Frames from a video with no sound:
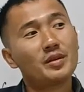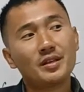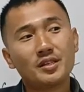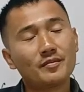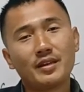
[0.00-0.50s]

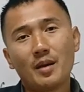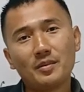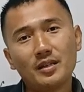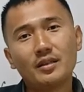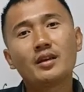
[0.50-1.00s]
meetings of the
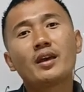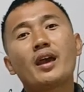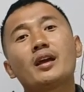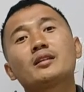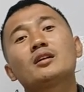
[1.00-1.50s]
cabinet
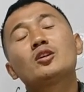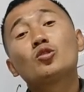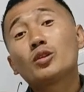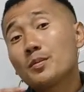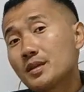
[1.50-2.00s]
and
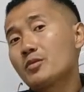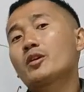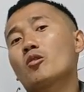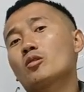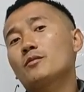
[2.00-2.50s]
you keep the
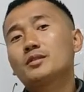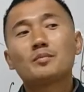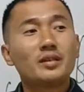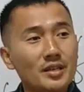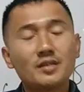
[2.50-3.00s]
record of the
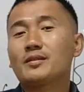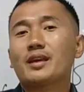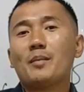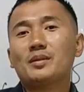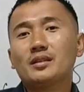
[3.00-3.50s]
meetings of the
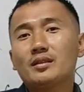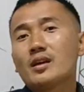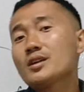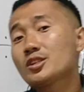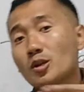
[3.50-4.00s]

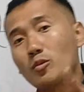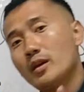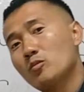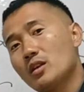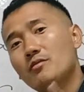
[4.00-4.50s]
cabinet,
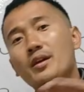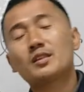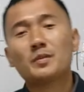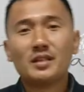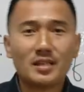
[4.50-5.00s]
circulate whatever
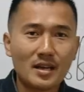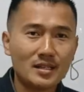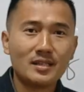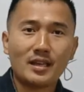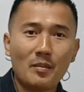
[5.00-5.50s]
has been
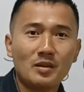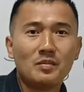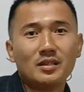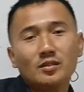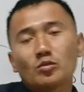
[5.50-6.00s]
discussed in the cabinet
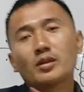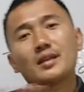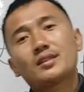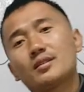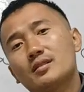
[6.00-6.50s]
meeting to the
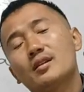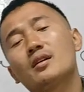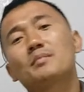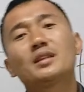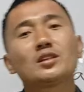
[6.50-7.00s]

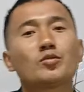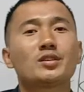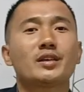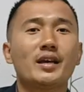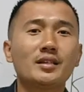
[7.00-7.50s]
concerned
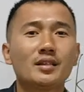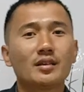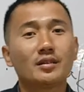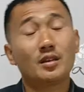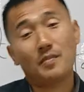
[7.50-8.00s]
ministries
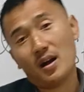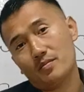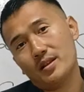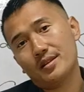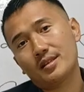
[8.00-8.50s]
and
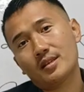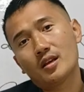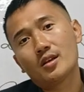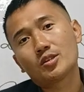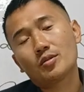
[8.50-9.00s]

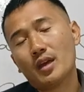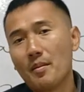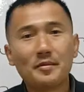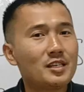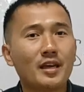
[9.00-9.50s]
departments. So
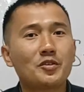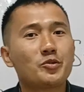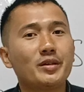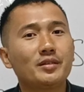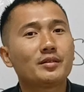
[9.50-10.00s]
cabinet
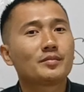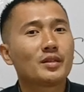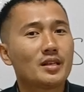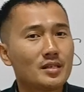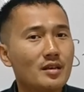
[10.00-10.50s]
secretary
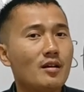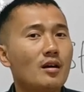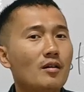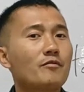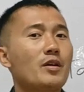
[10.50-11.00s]
is
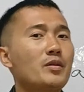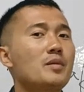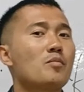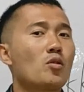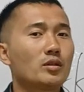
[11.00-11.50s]
a
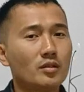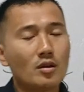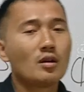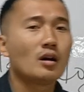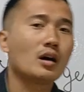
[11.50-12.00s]
very important
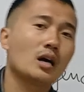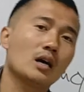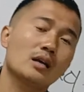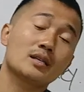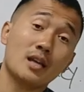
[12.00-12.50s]

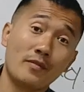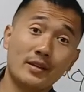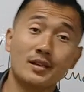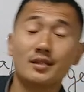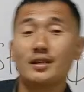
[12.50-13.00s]
staff
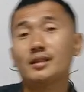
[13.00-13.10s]
agency in